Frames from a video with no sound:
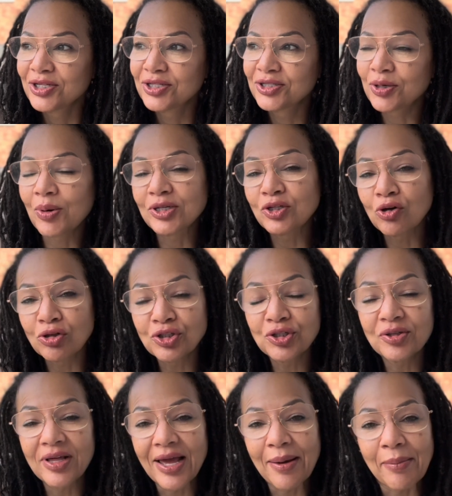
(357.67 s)
So I told
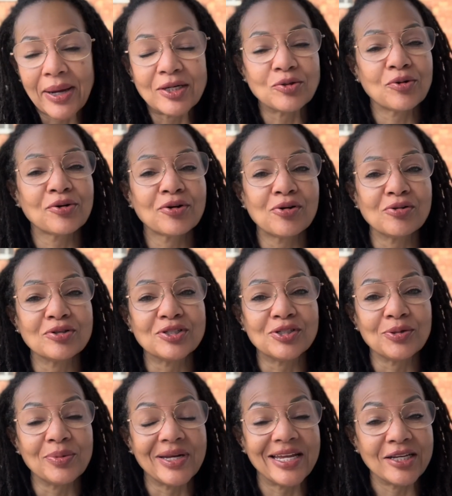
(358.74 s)
you that my daughter goes
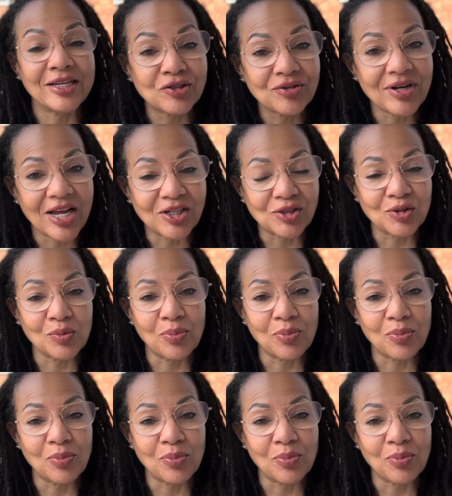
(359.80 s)
to an international